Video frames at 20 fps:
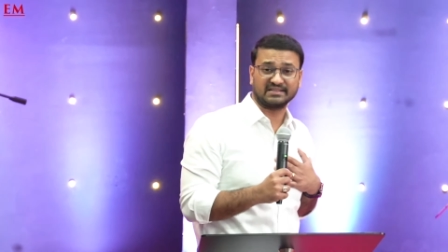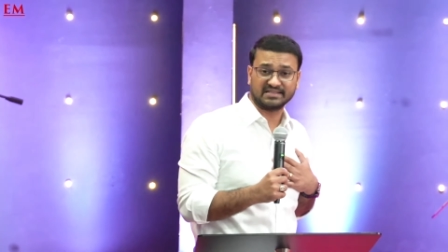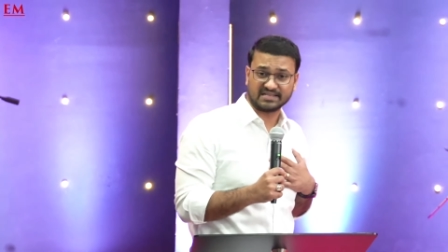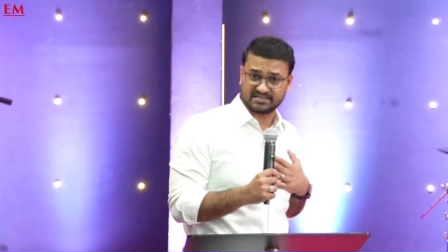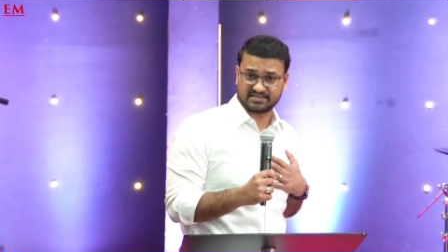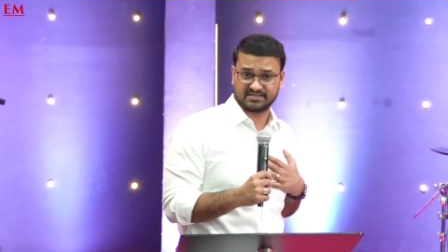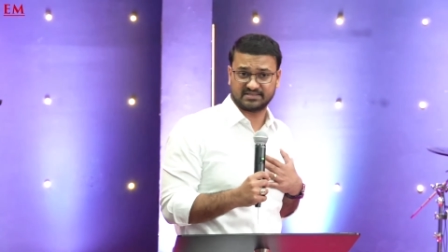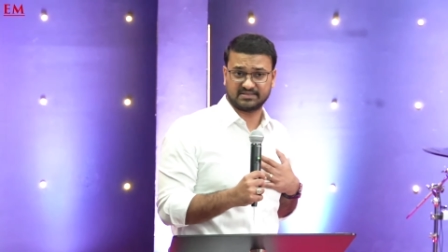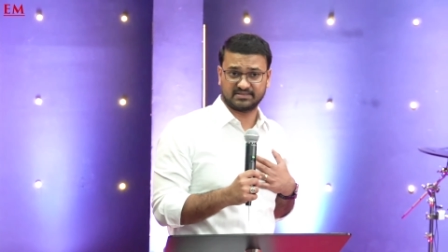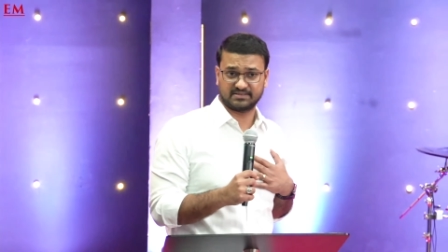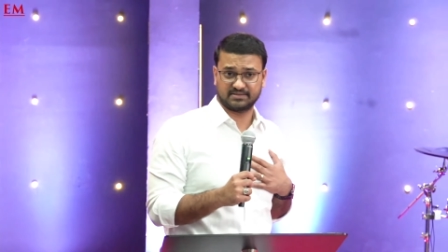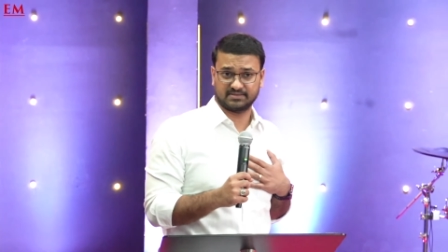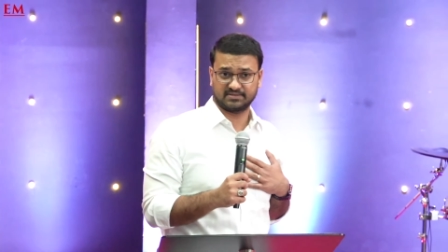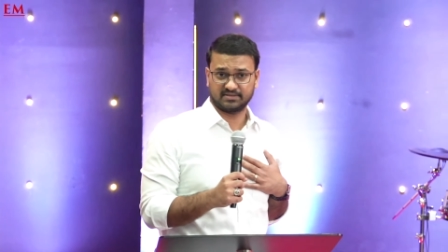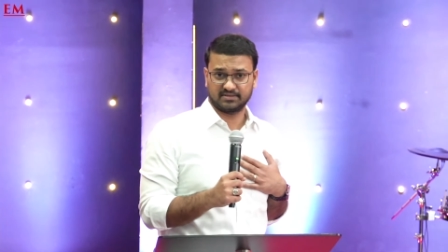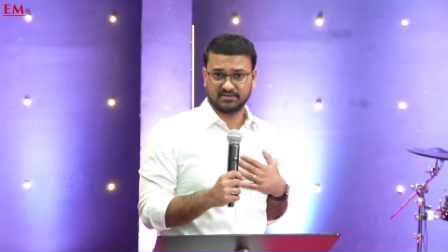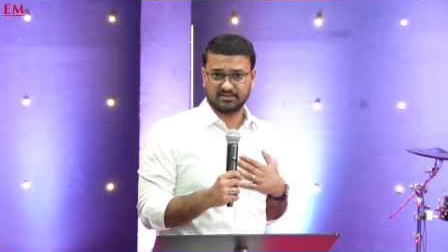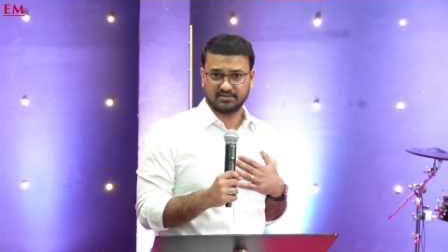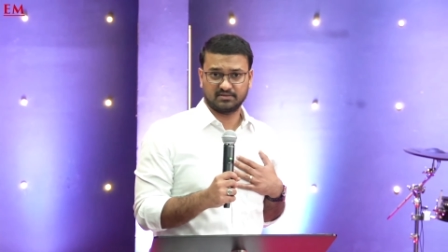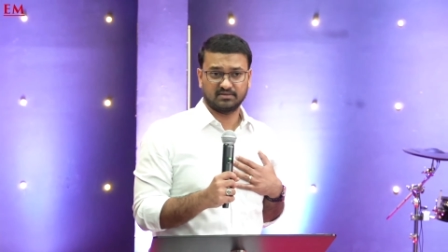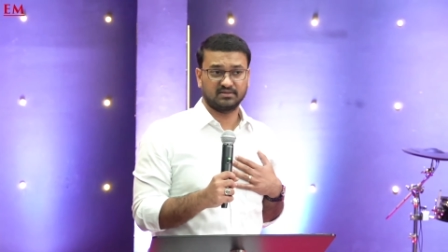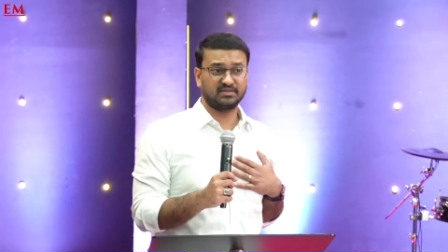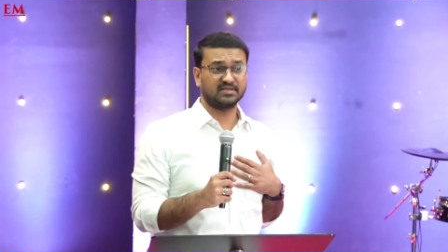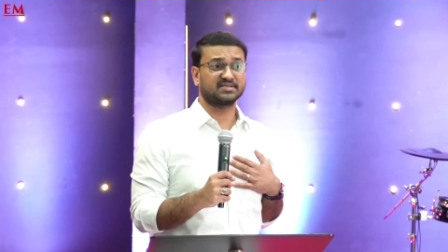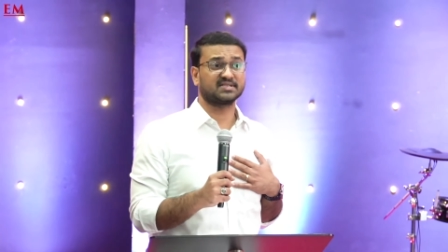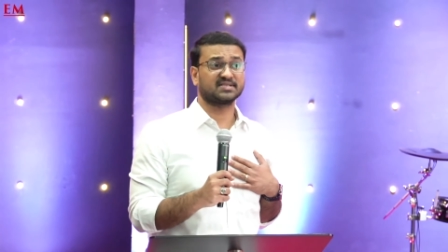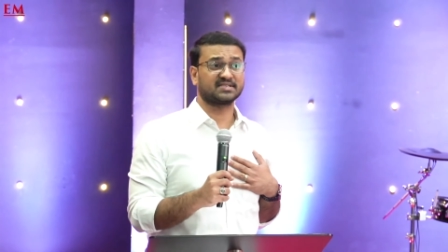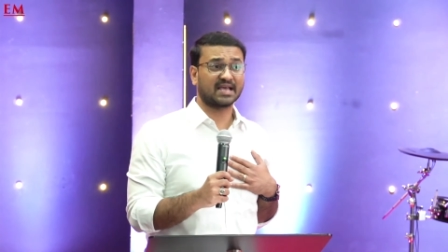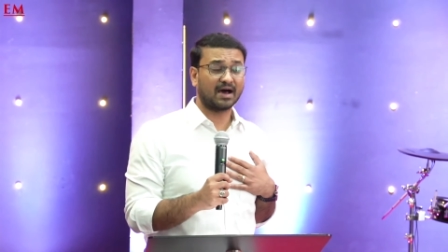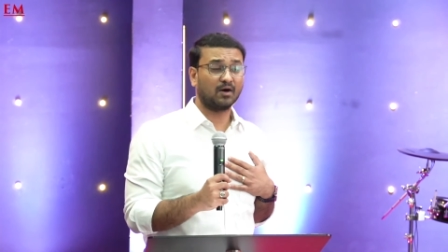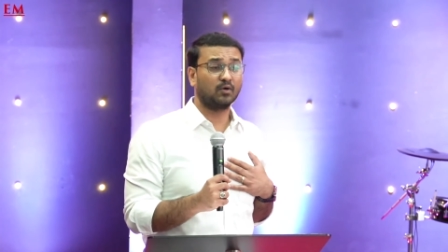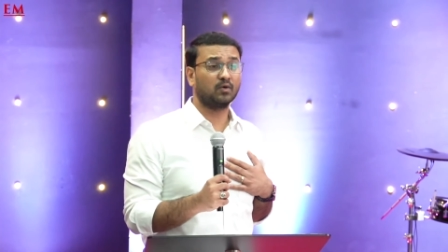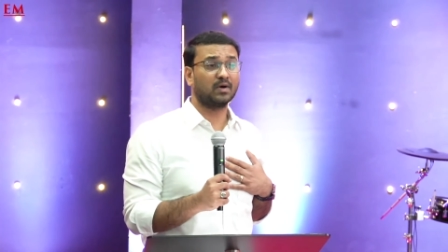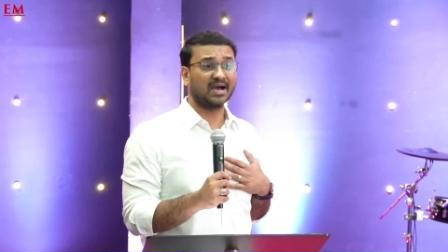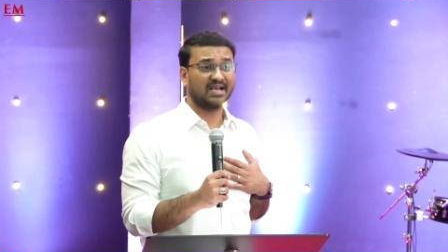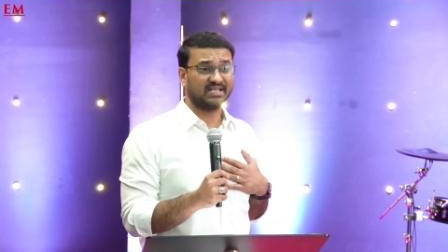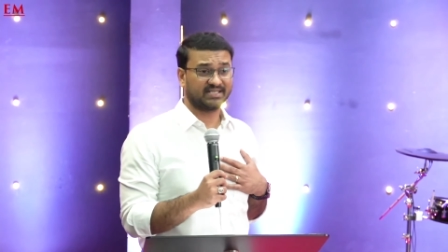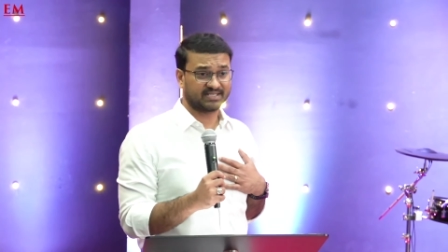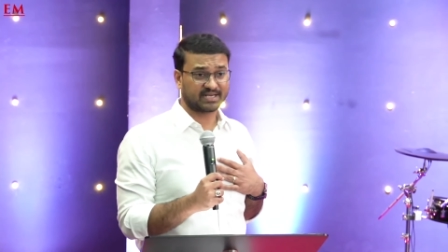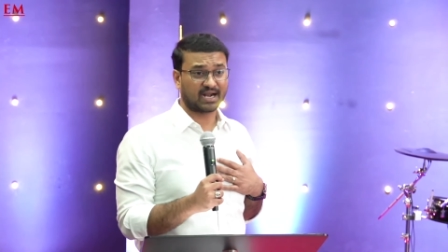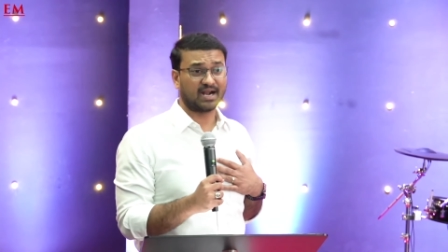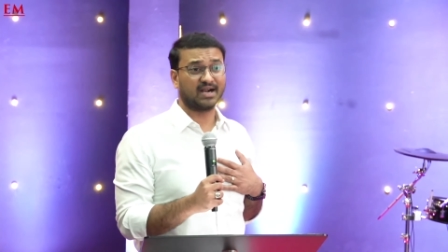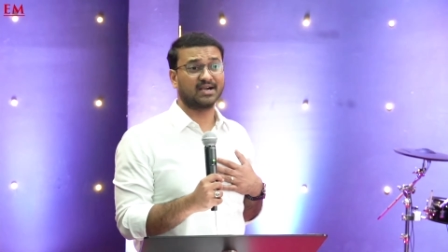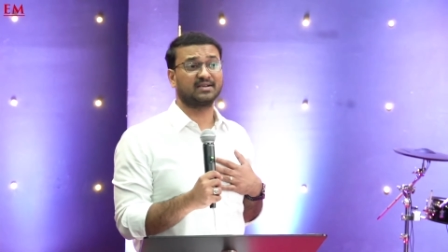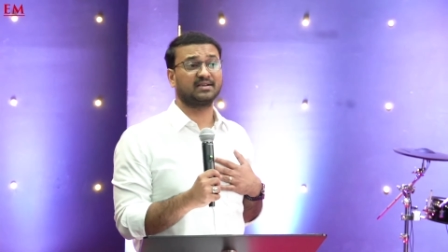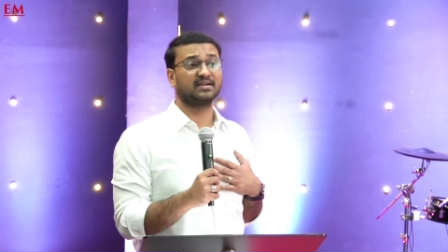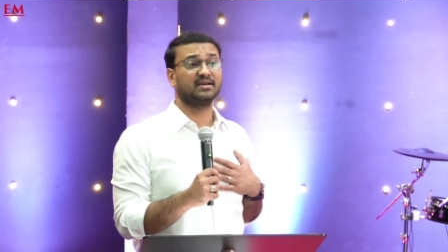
this. This is how I start,